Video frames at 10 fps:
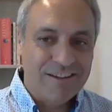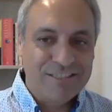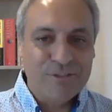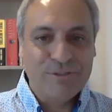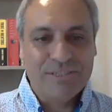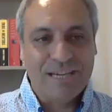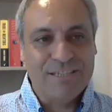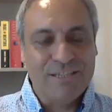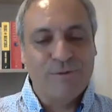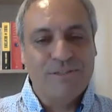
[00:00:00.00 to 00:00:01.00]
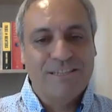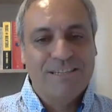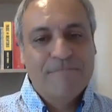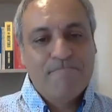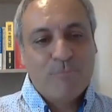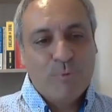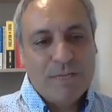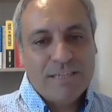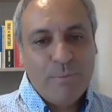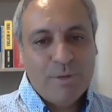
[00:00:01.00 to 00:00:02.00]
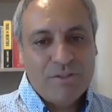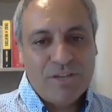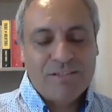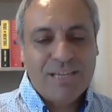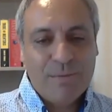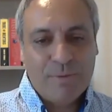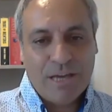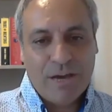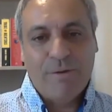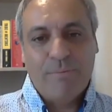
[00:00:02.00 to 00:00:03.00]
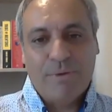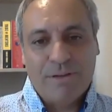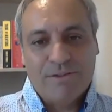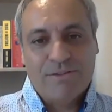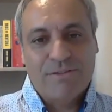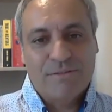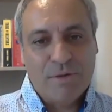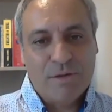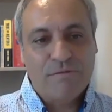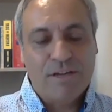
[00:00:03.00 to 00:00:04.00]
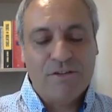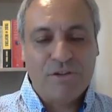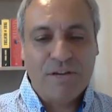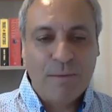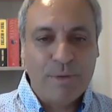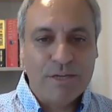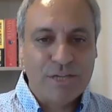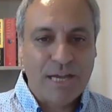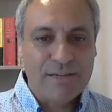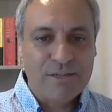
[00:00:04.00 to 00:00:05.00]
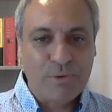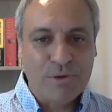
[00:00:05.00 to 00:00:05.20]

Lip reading: do say to you is, let's keep in touch, keep it going, because motivation can be a challenge.